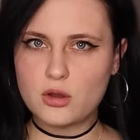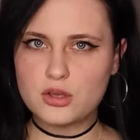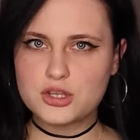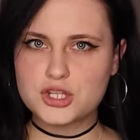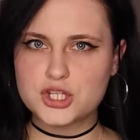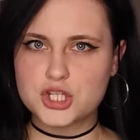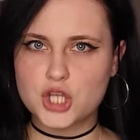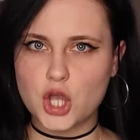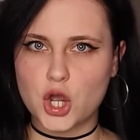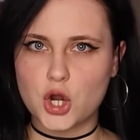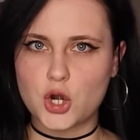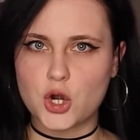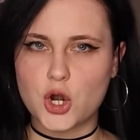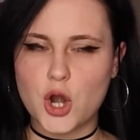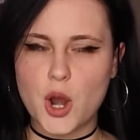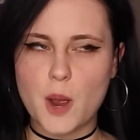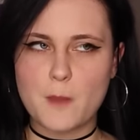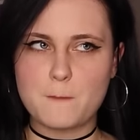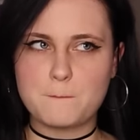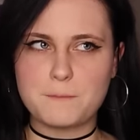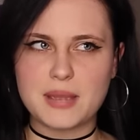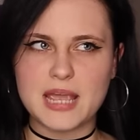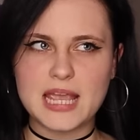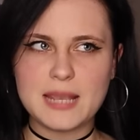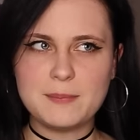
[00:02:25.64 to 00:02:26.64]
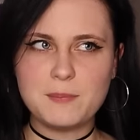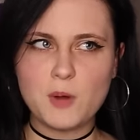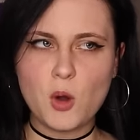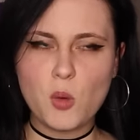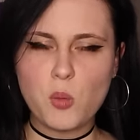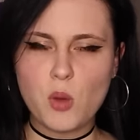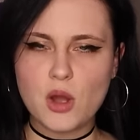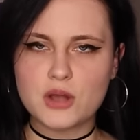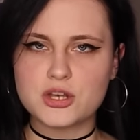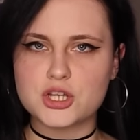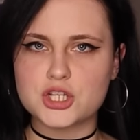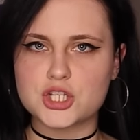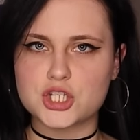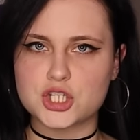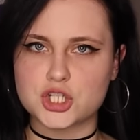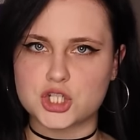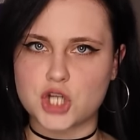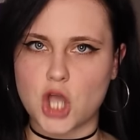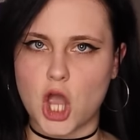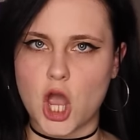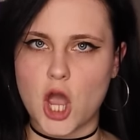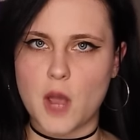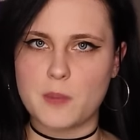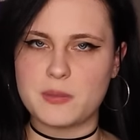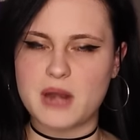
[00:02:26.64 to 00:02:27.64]
also, people were
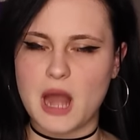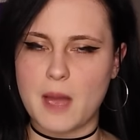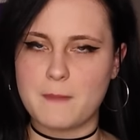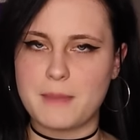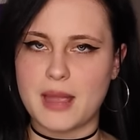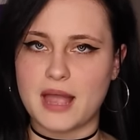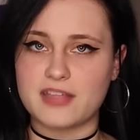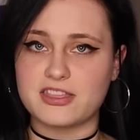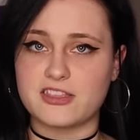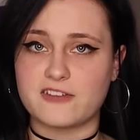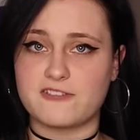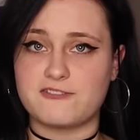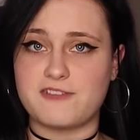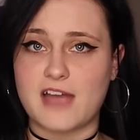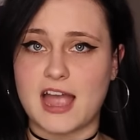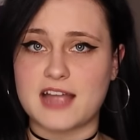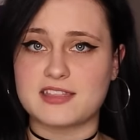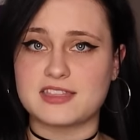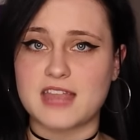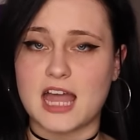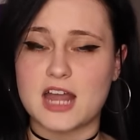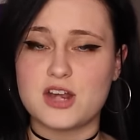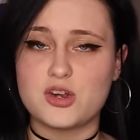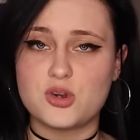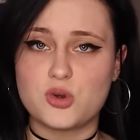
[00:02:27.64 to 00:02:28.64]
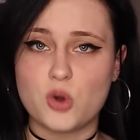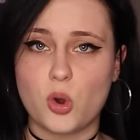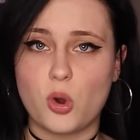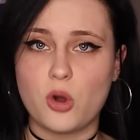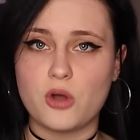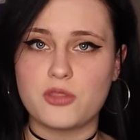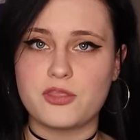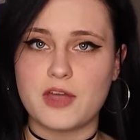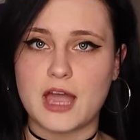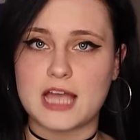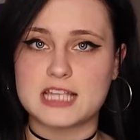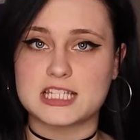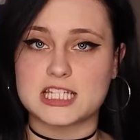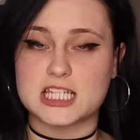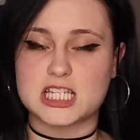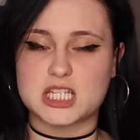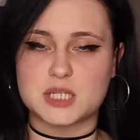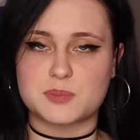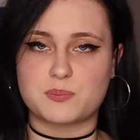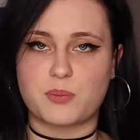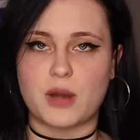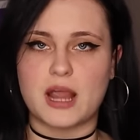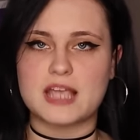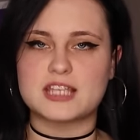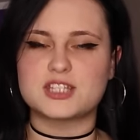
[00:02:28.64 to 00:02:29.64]
disturbed about the that North has
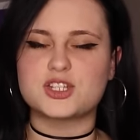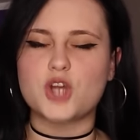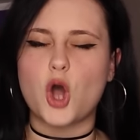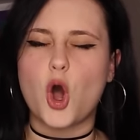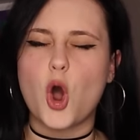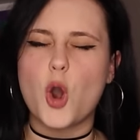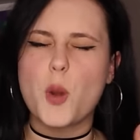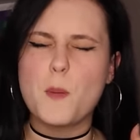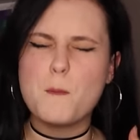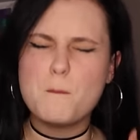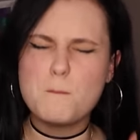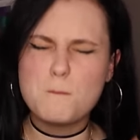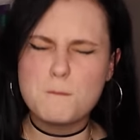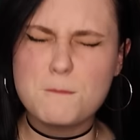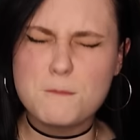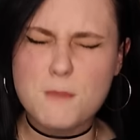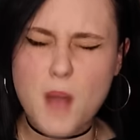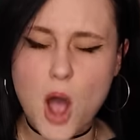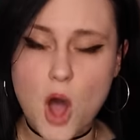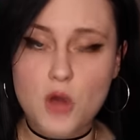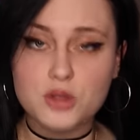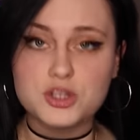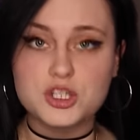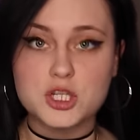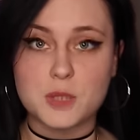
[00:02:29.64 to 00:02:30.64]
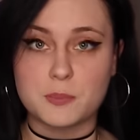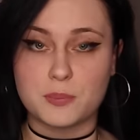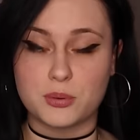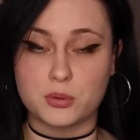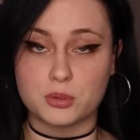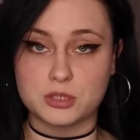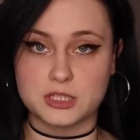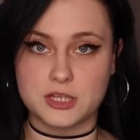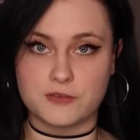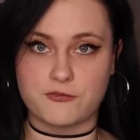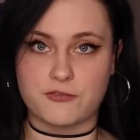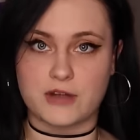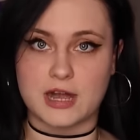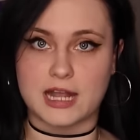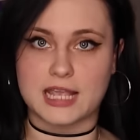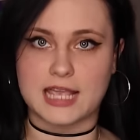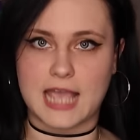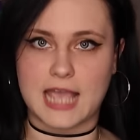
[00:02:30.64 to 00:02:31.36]
expressed on multiple different